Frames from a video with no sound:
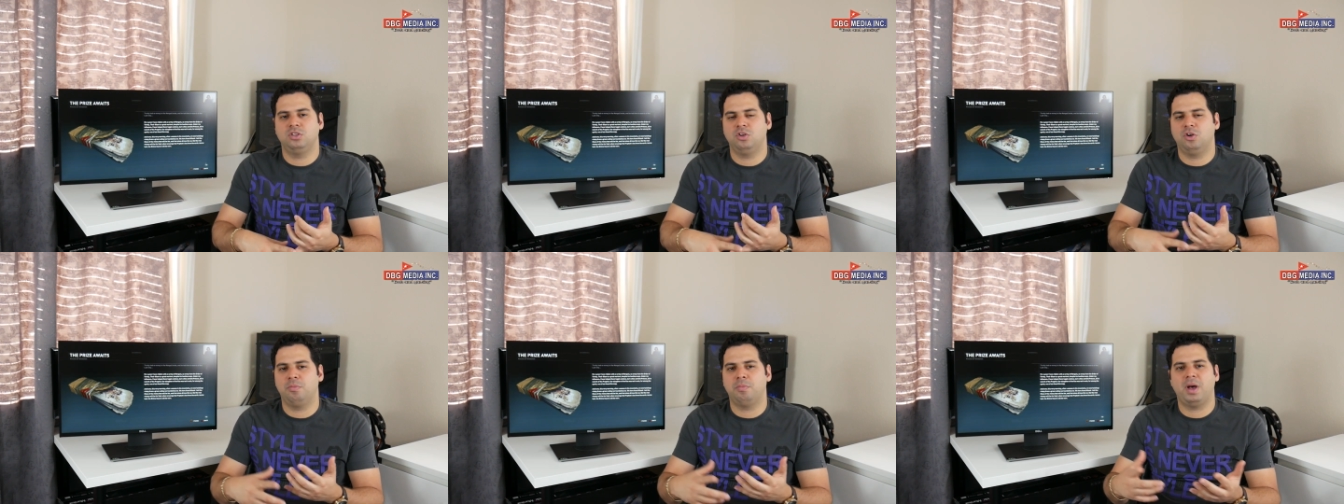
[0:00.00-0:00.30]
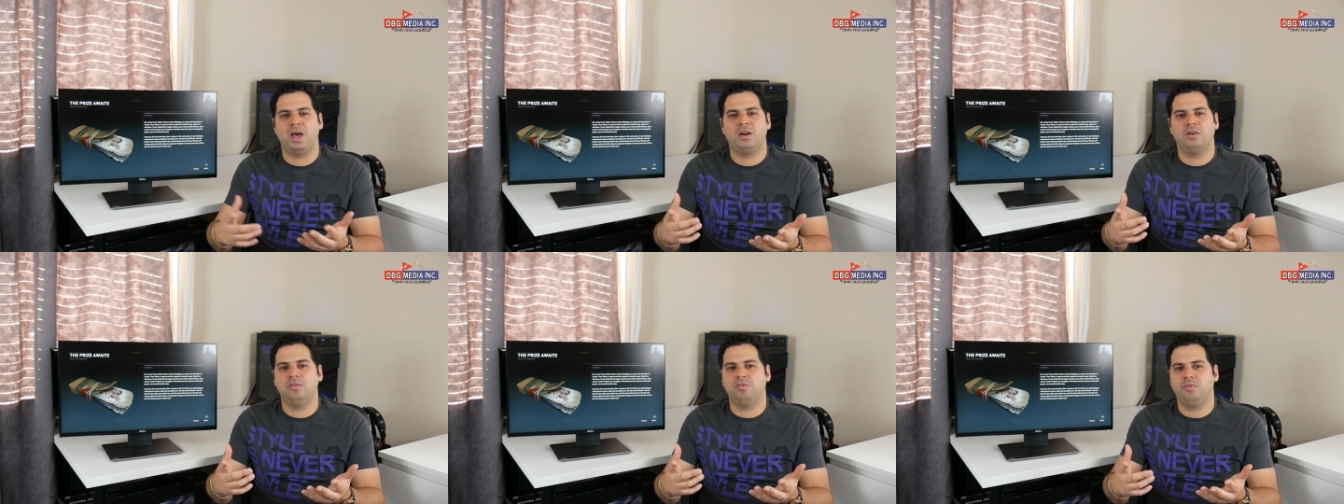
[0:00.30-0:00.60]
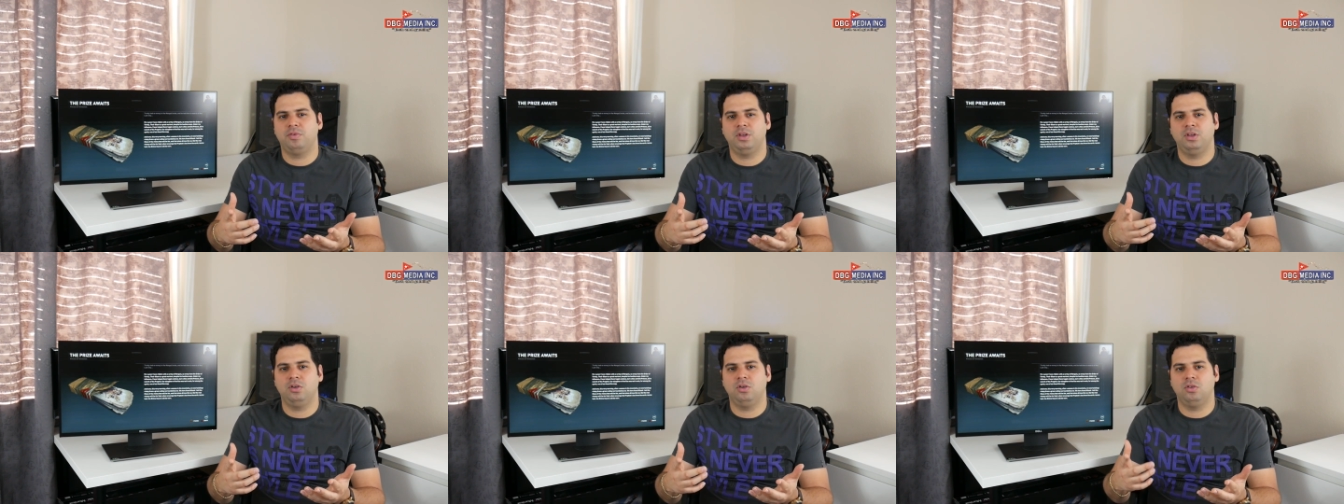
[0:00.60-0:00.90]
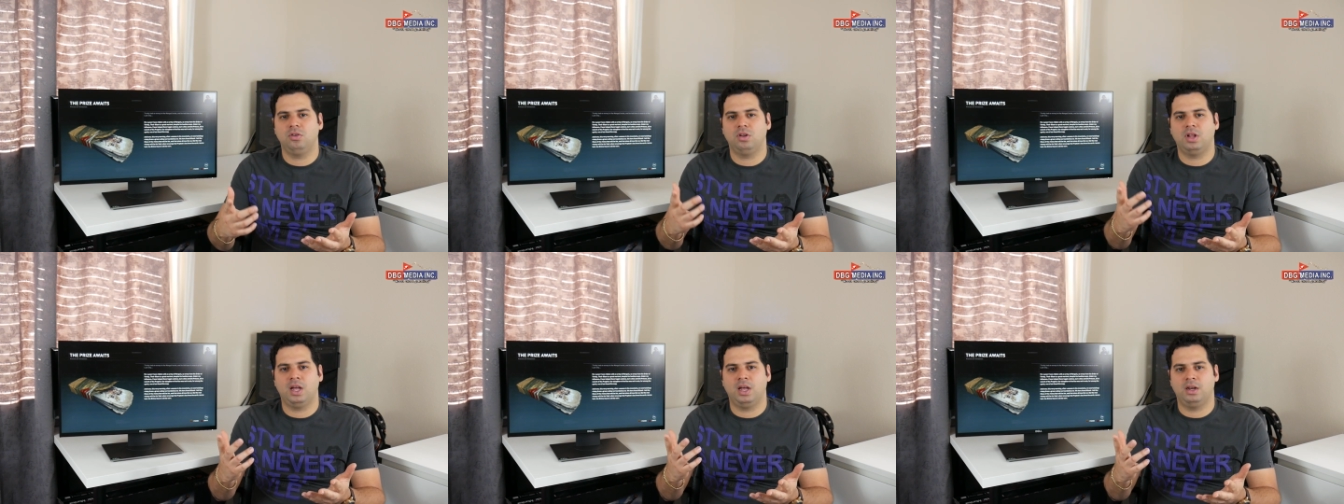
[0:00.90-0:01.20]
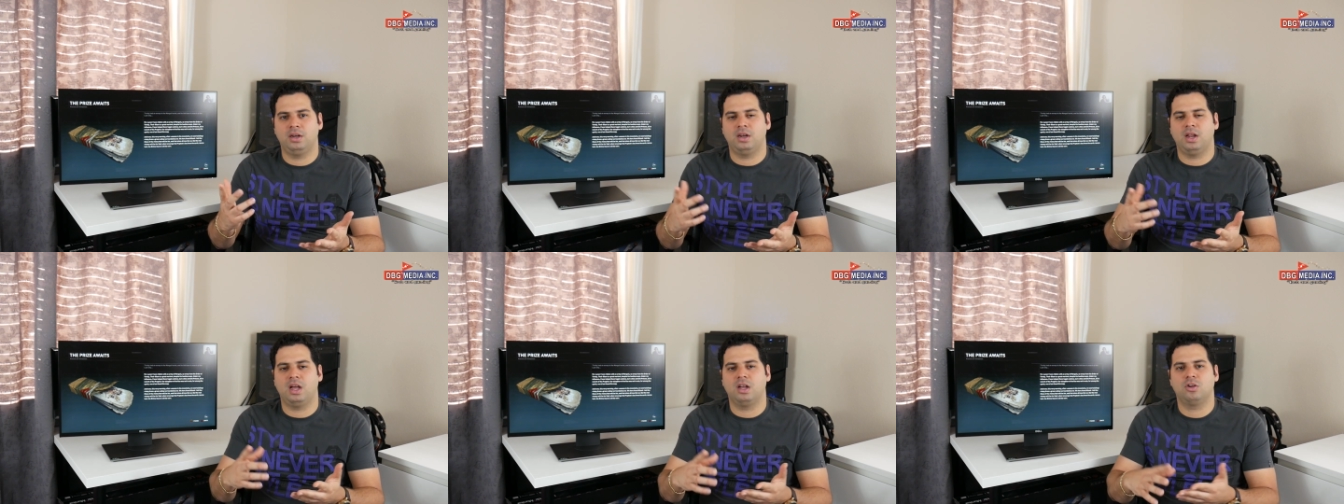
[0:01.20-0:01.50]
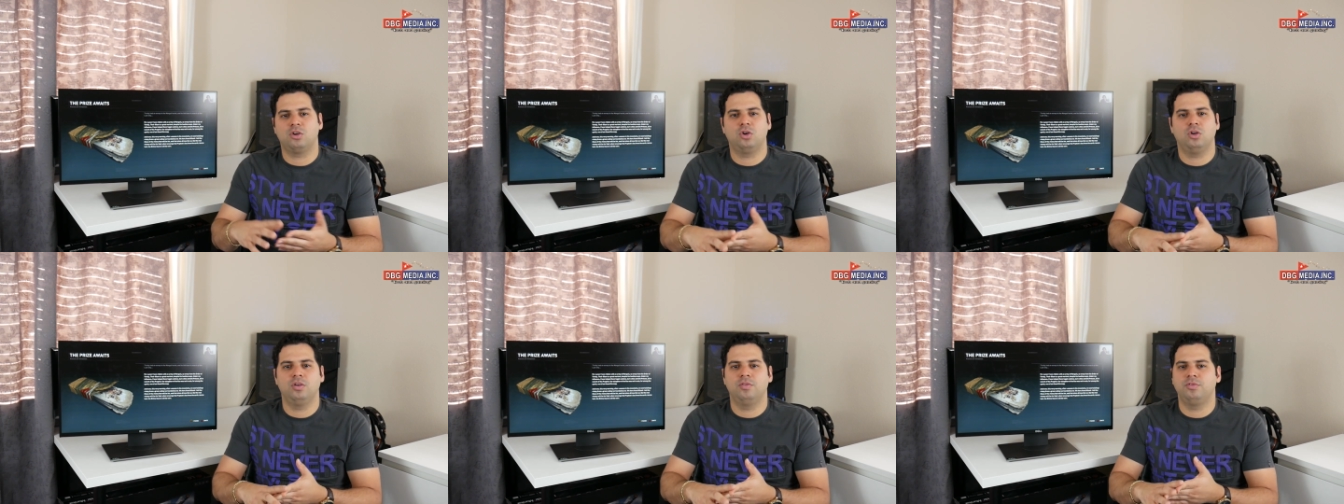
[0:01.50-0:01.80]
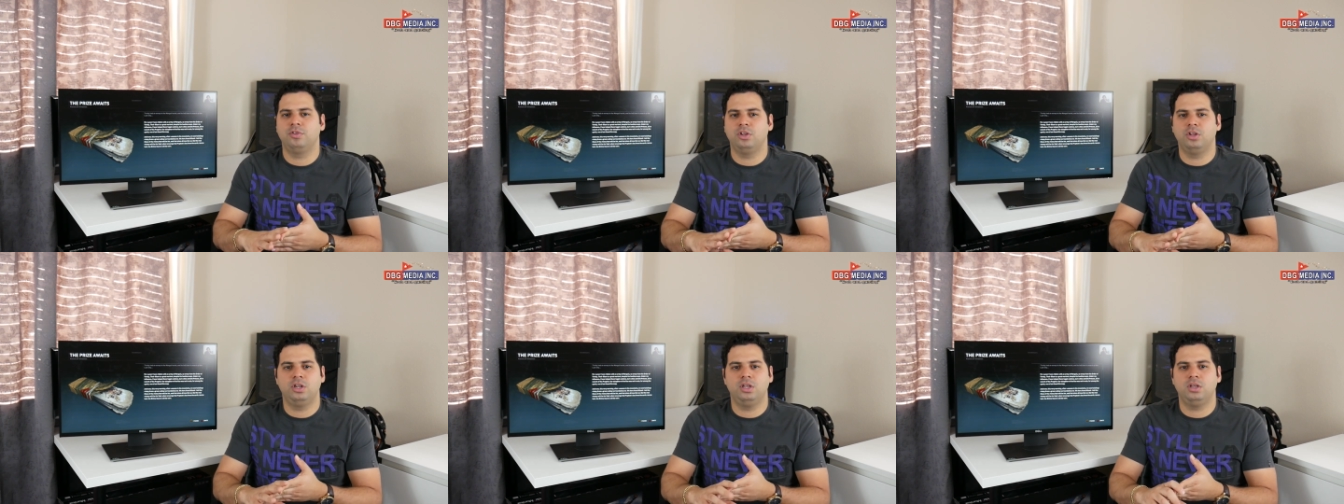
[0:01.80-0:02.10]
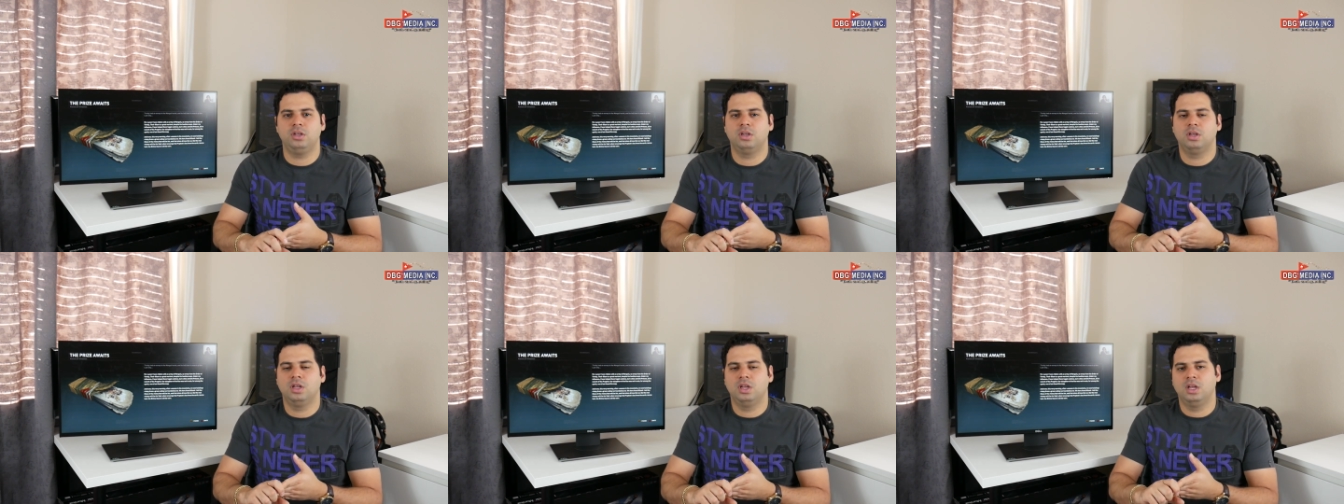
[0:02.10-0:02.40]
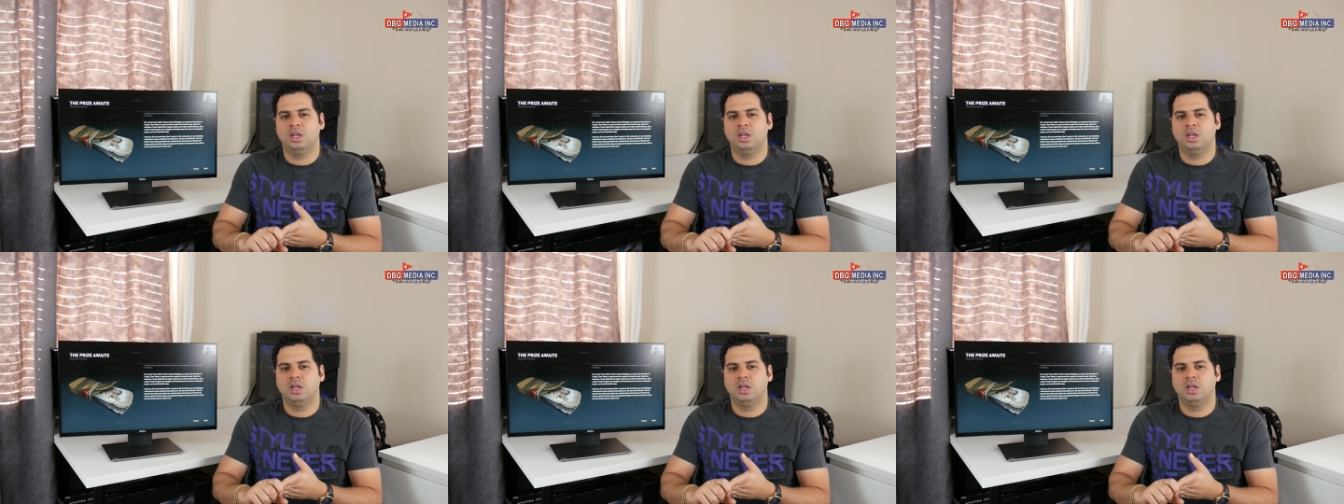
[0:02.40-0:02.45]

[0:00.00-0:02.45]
you know, Battlefield and Call of Duty.